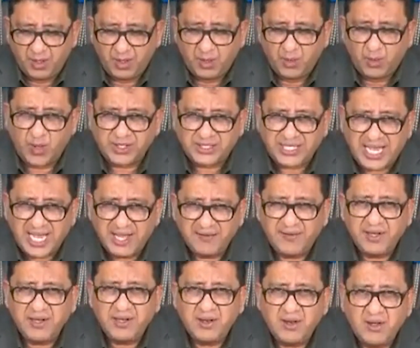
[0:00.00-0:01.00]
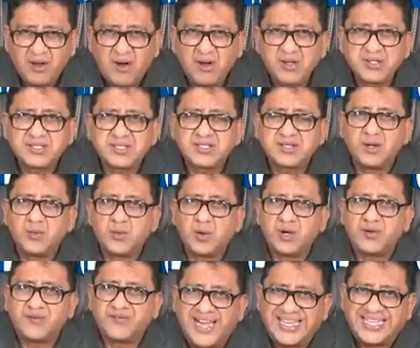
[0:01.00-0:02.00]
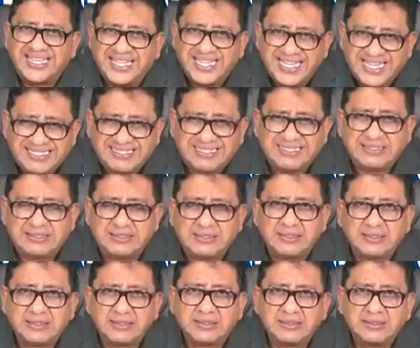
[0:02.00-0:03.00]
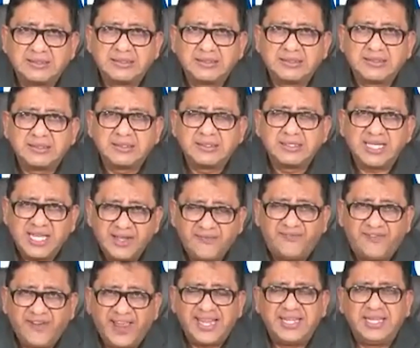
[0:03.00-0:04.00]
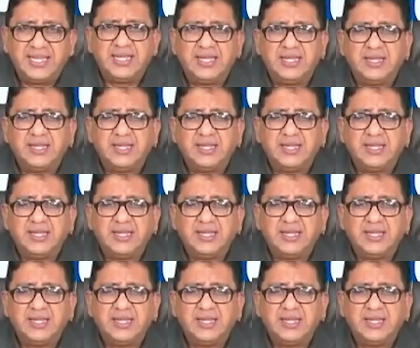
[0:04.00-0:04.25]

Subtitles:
whatever laws were violated, if any,